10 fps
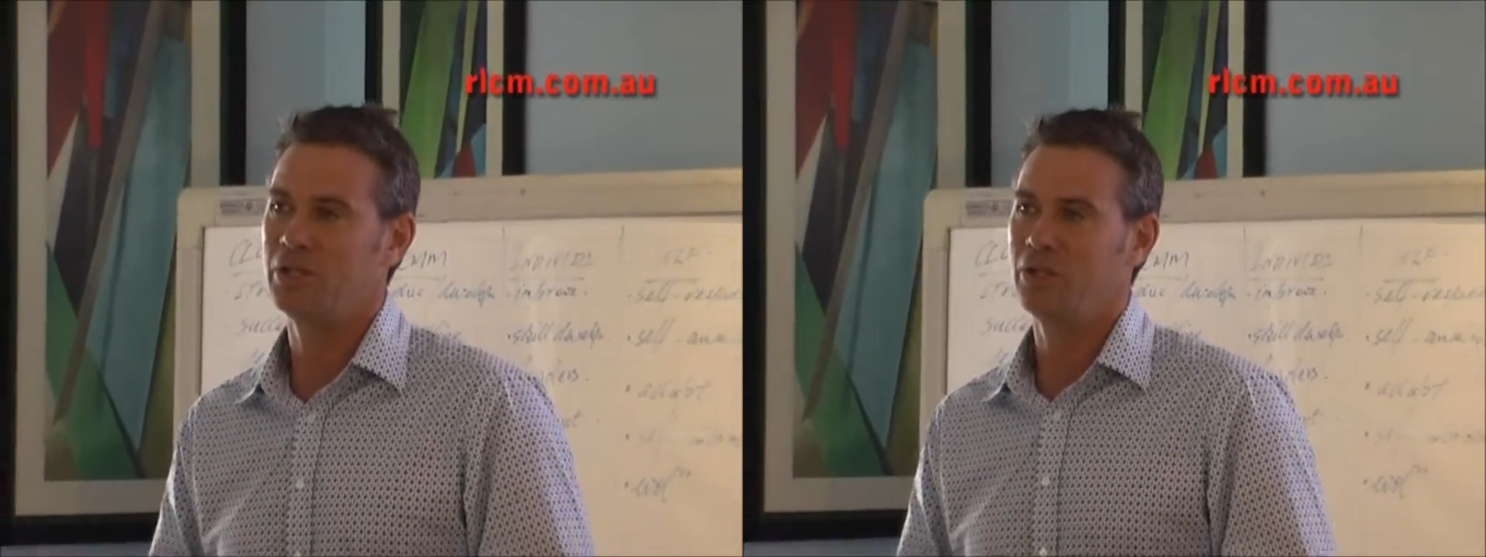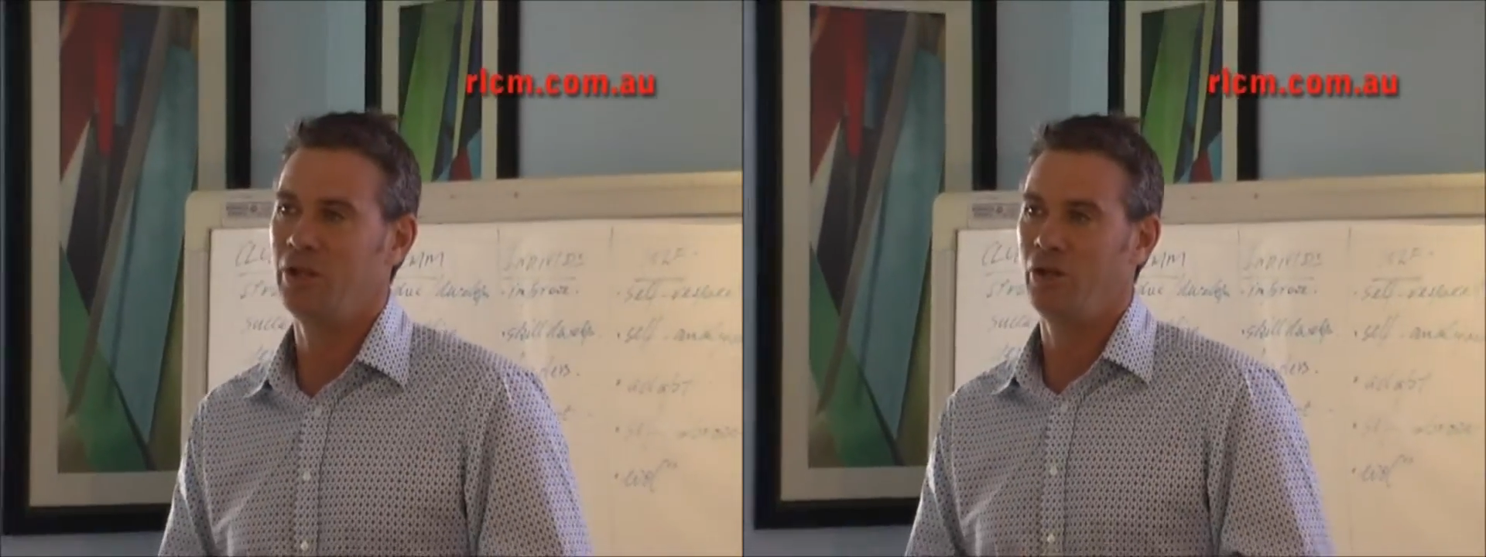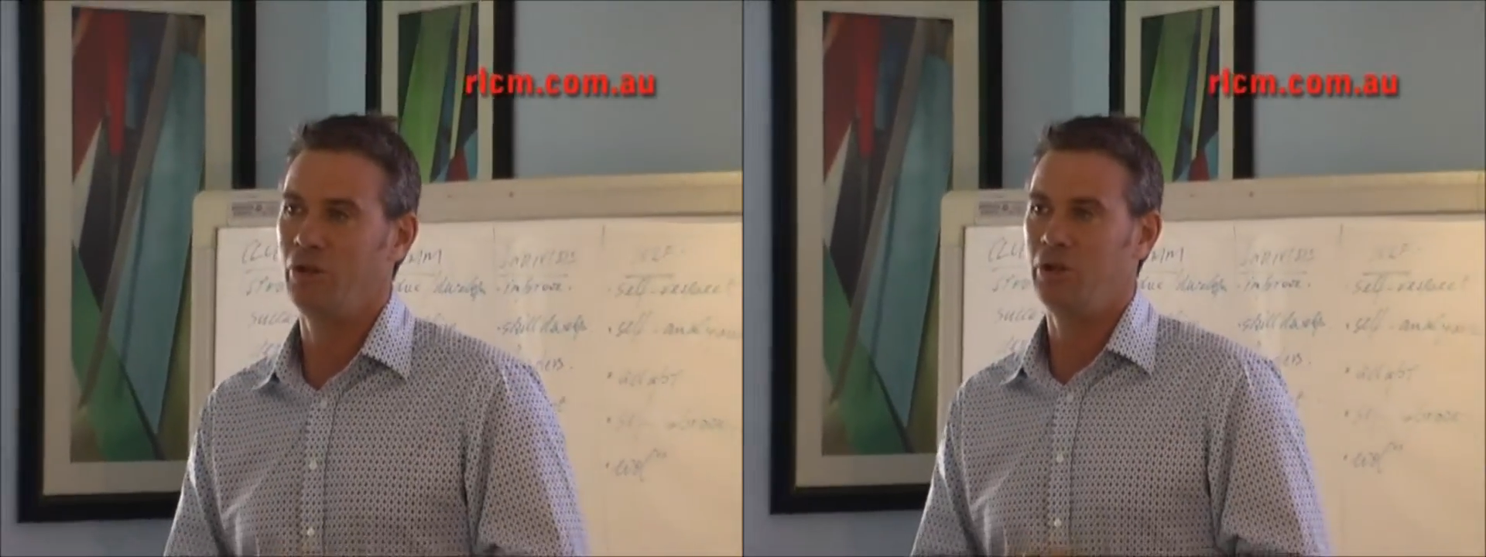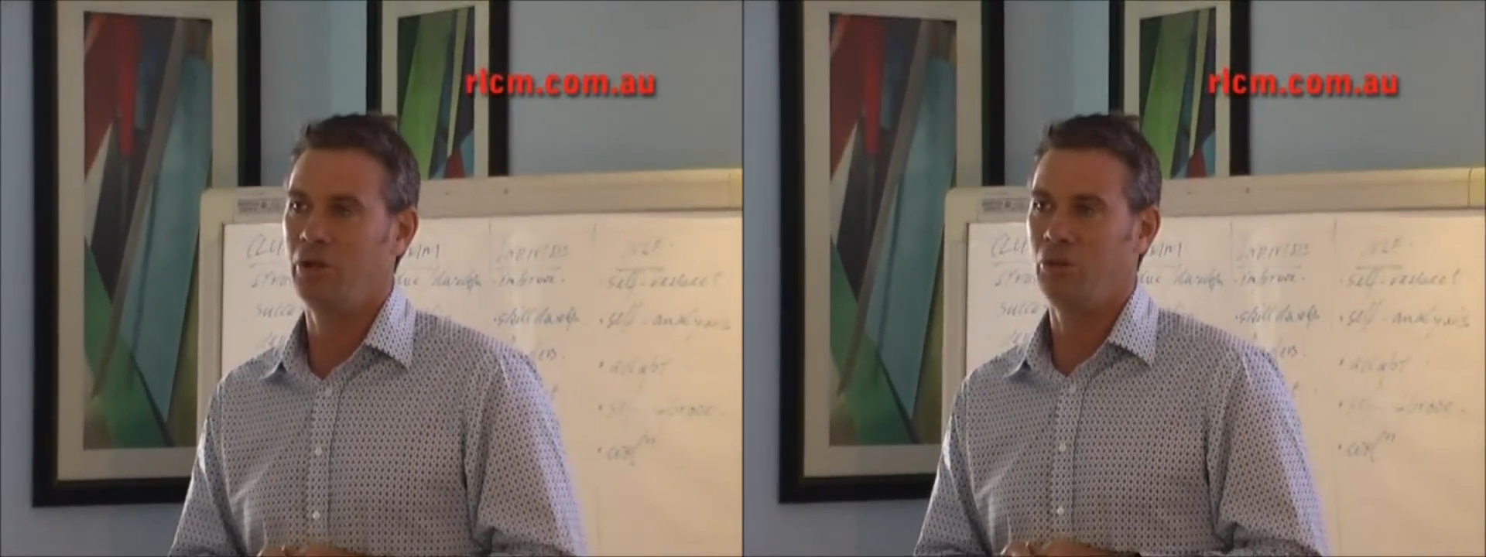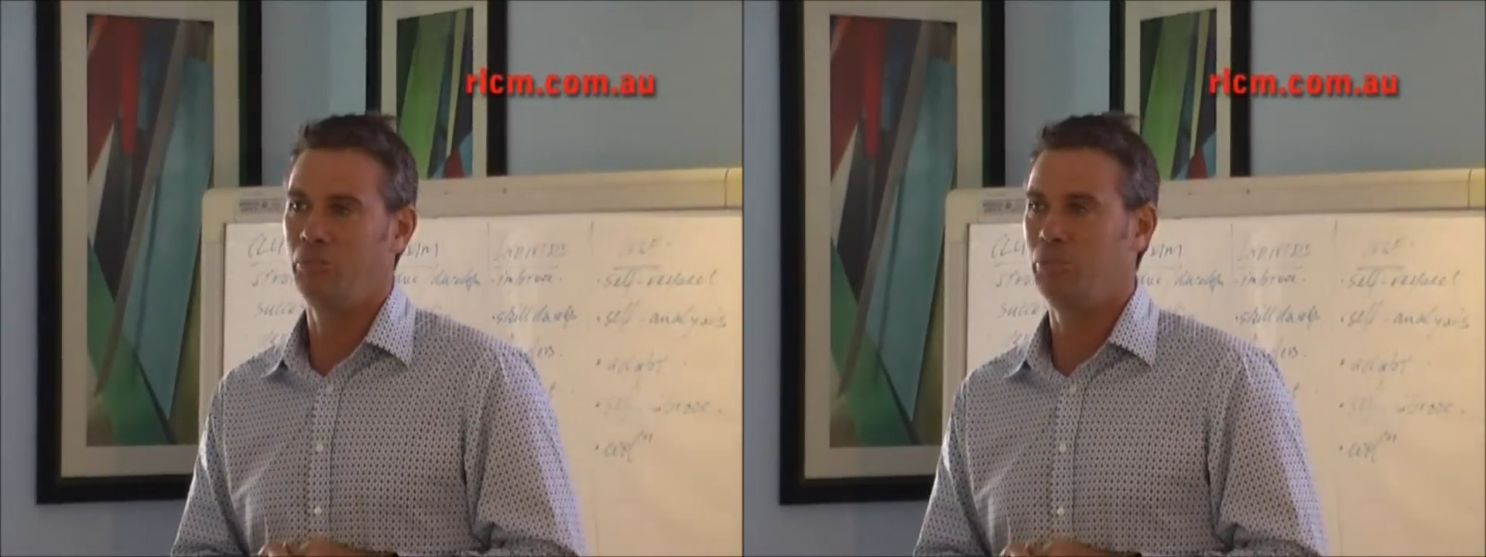and
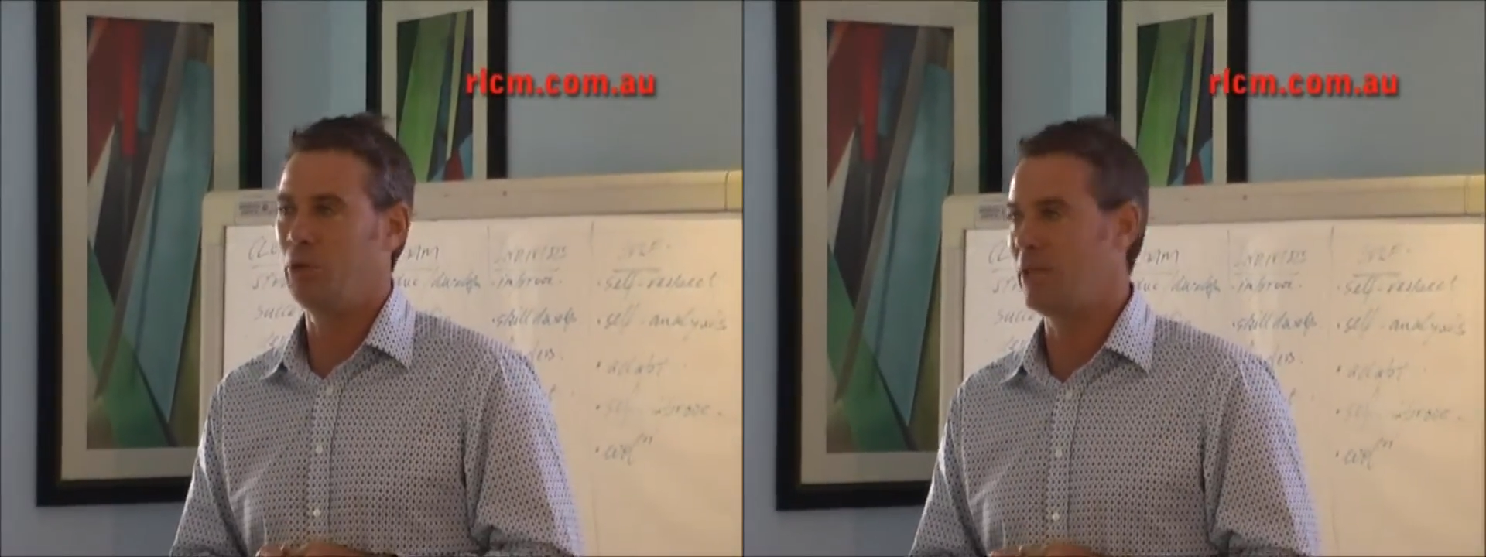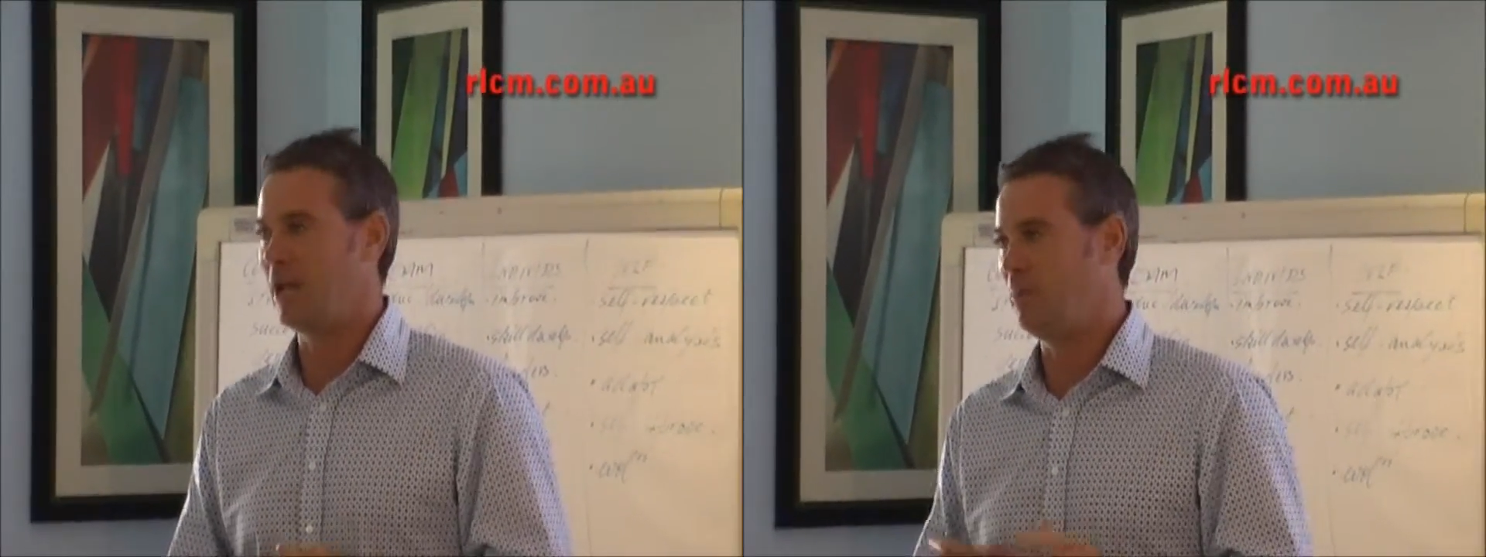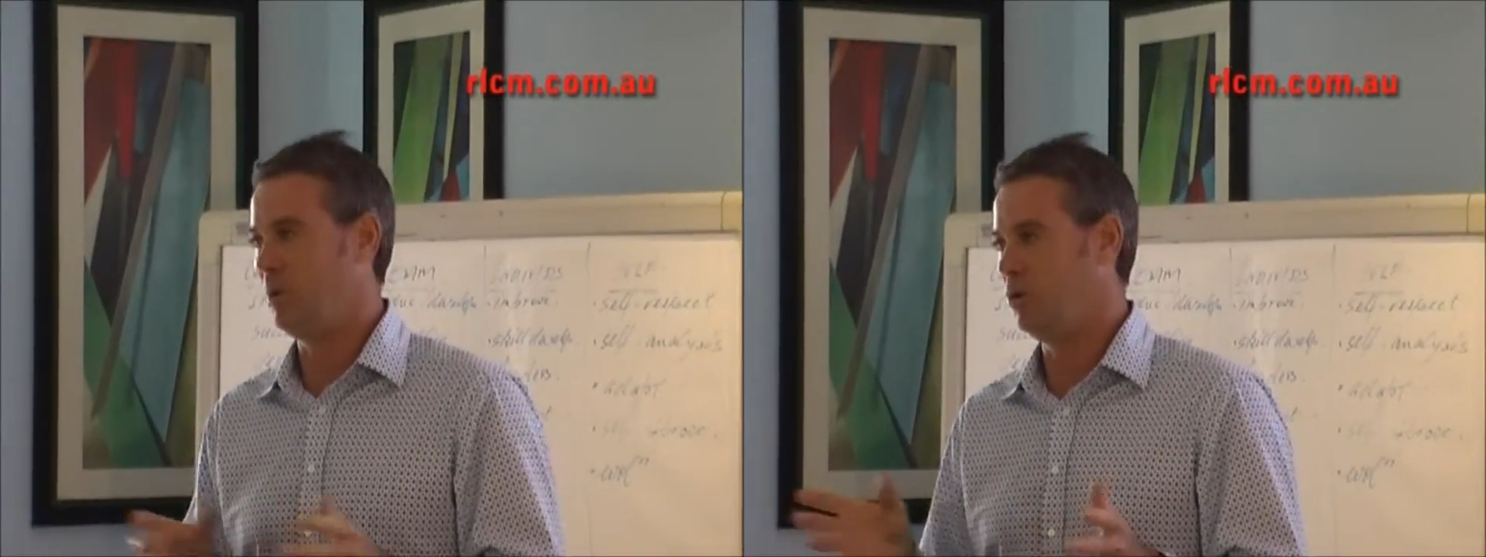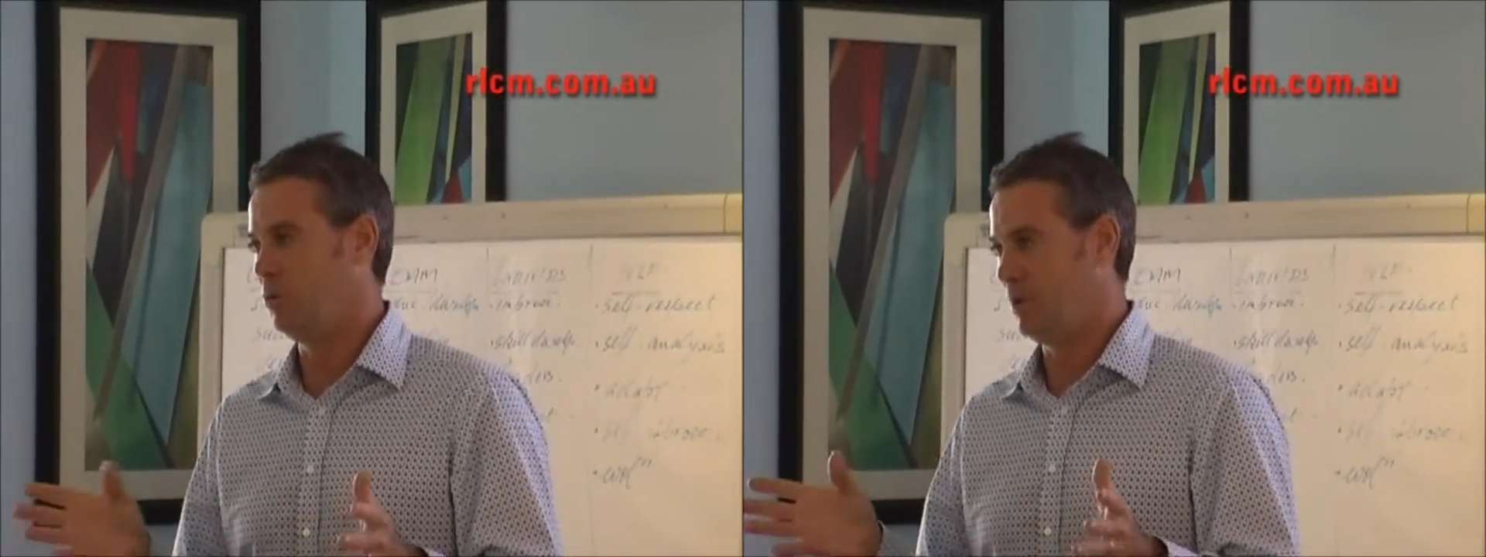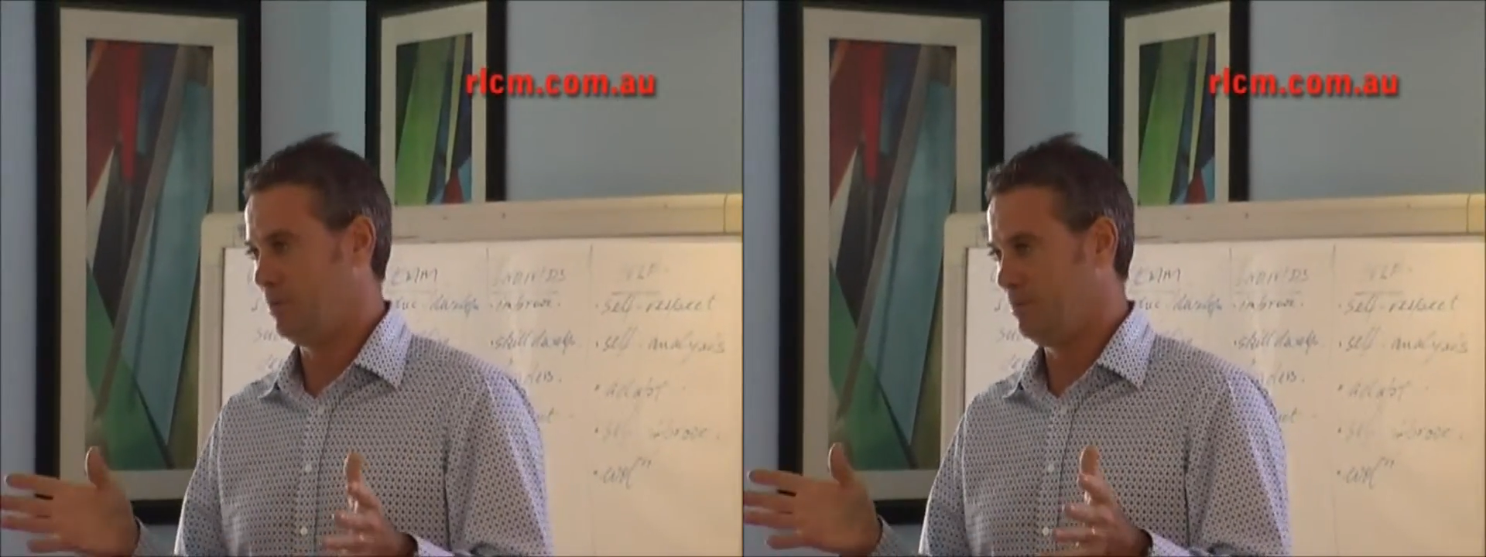I'll bring that up a little bit